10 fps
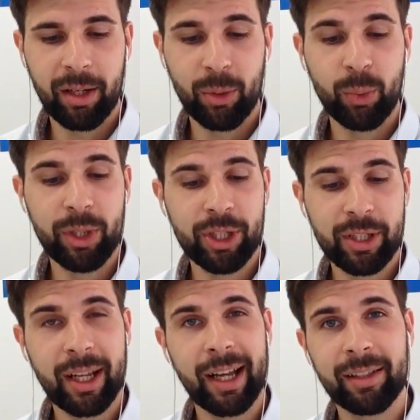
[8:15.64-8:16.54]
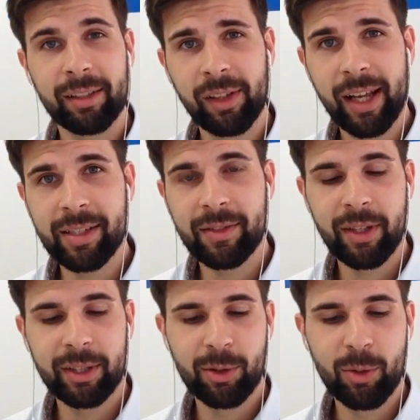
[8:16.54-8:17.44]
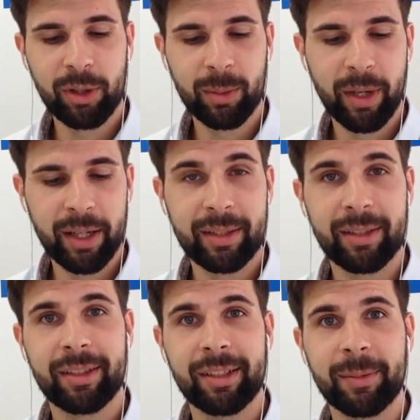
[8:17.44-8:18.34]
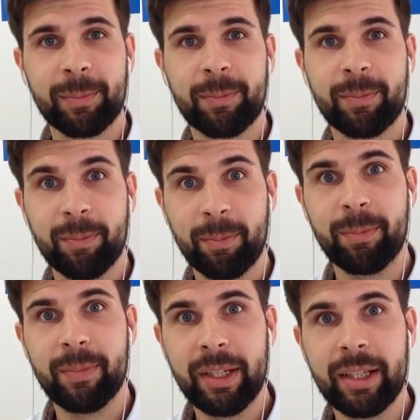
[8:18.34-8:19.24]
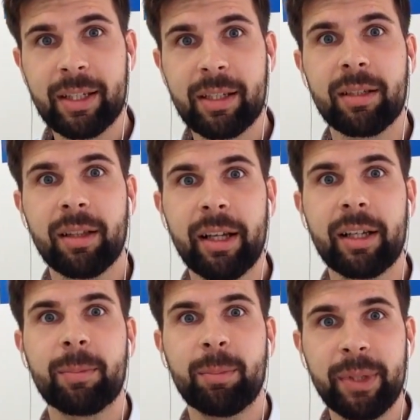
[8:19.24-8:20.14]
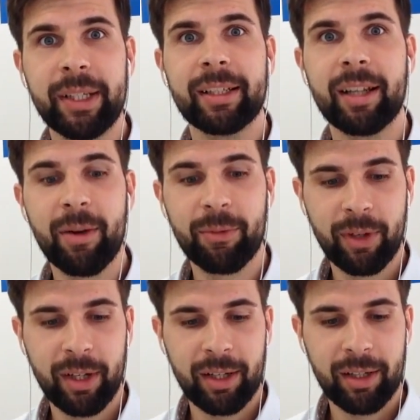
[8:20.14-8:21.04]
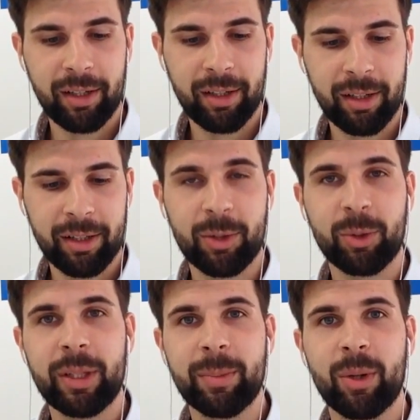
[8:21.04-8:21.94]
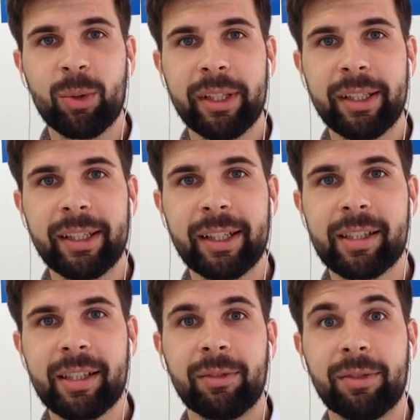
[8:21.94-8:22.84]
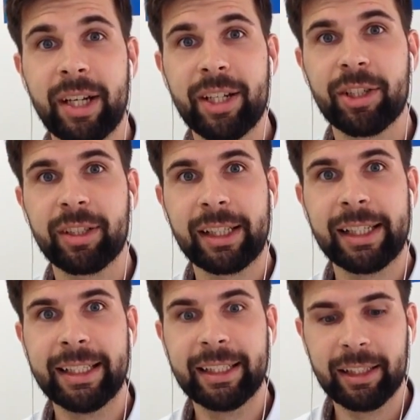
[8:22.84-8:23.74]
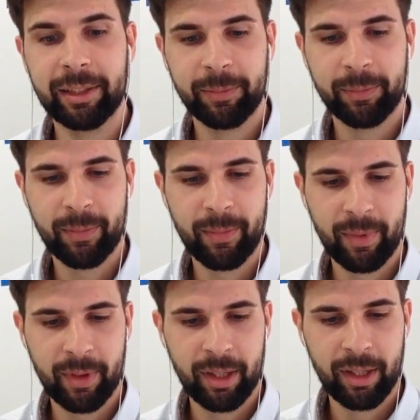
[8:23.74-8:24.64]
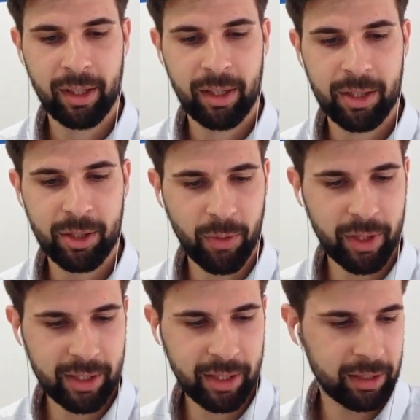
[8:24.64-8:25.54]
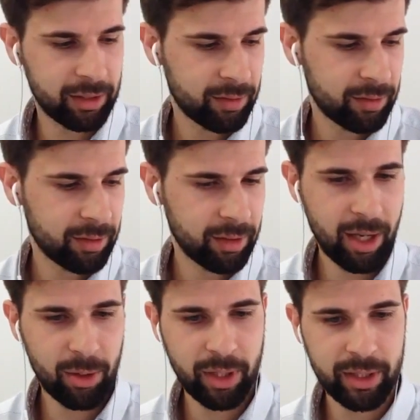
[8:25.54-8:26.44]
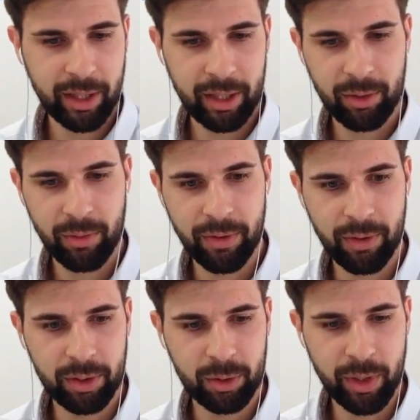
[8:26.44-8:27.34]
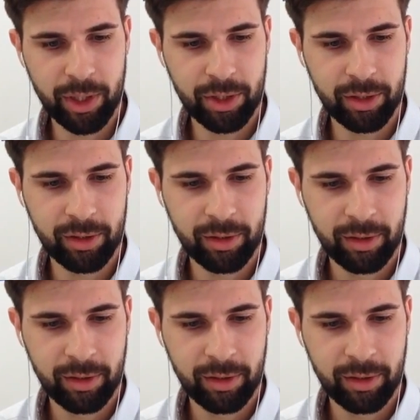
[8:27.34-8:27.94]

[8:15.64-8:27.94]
which is kind of less than Google, but it's like big enough to keep our index fresh and clean. So that's it. Now let's get to the third question.